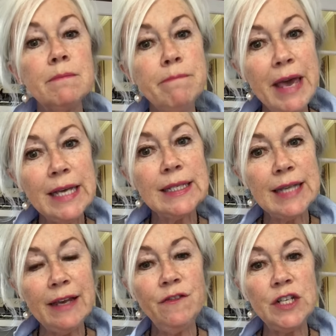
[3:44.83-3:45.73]
Make
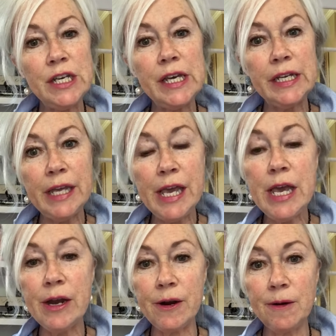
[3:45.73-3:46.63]
safety in
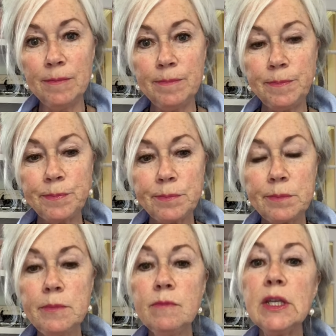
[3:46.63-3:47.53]
here.
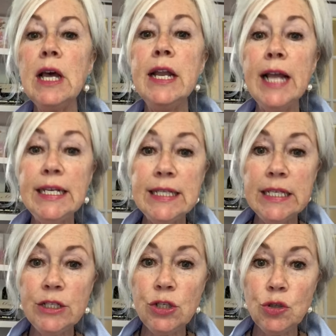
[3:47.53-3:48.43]
A nice
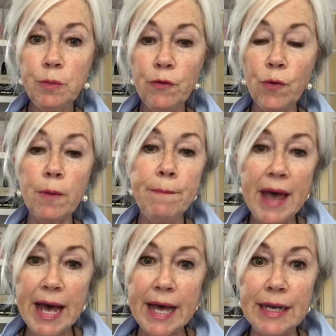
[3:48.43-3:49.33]
thing to do before
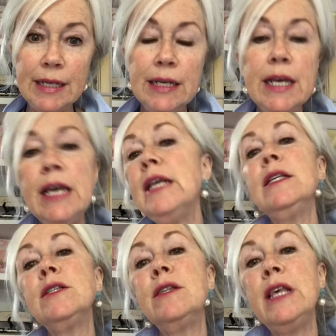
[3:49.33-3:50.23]
bed
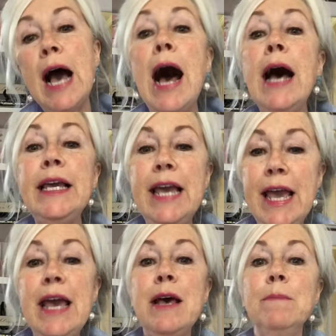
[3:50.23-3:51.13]
is the I
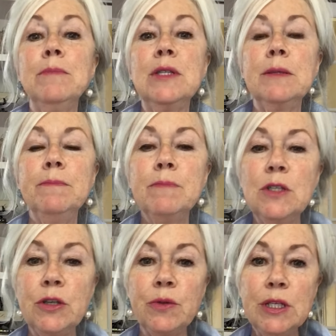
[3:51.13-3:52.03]
ams.
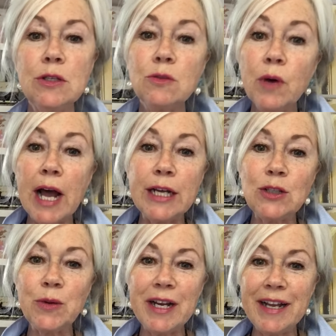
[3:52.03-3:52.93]
So this is what I
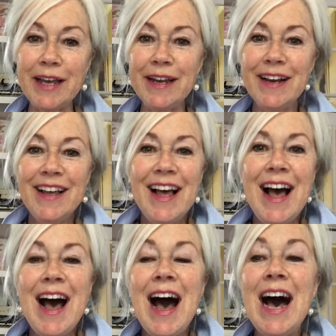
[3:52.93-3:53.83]
do at night.
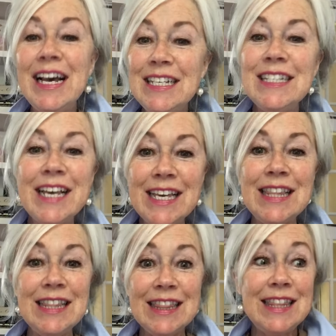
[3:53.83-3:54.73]
I say
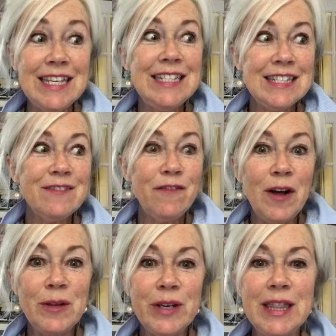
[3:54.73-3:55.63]
these
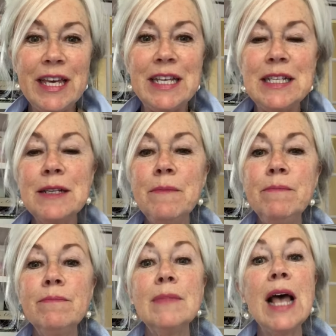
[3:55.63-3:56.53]
following things.
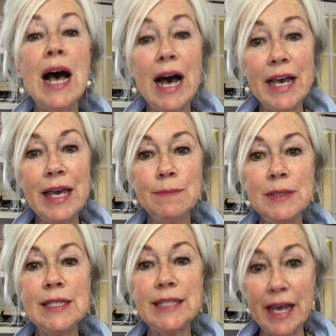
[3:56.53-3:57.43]
I am
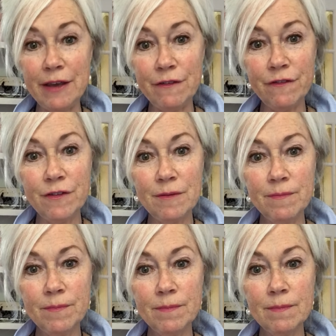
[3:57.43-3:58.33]
safe.
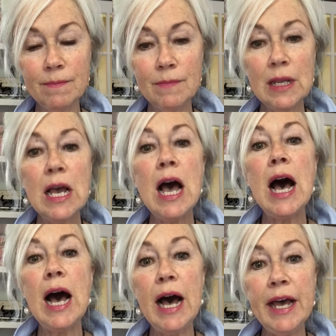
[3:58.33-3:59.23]

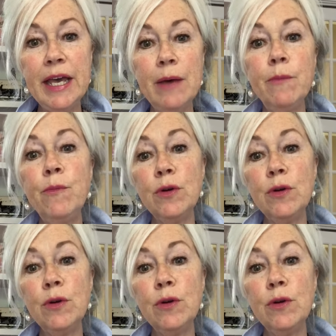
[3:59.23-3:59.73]
I am